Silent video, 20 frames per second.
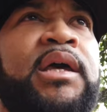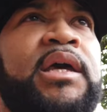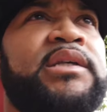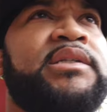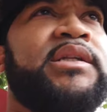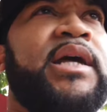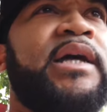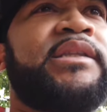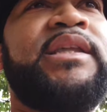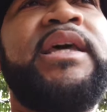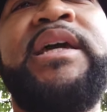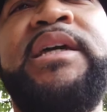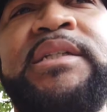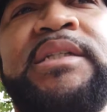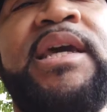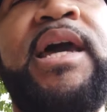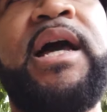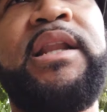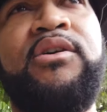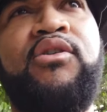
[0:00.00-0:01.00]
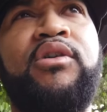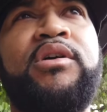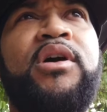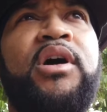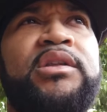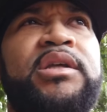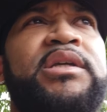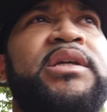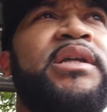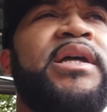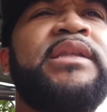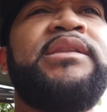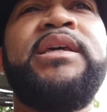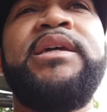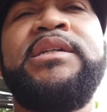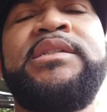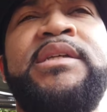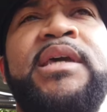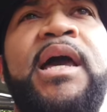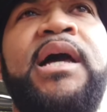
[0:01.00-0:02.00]
it's, I think it's Cali or Cartagena, I
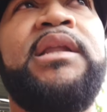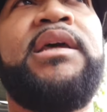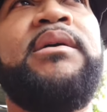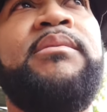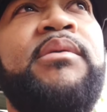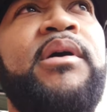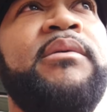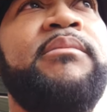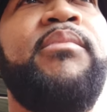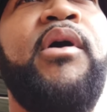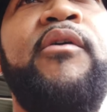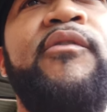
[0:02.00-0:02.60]
think it's Cali, but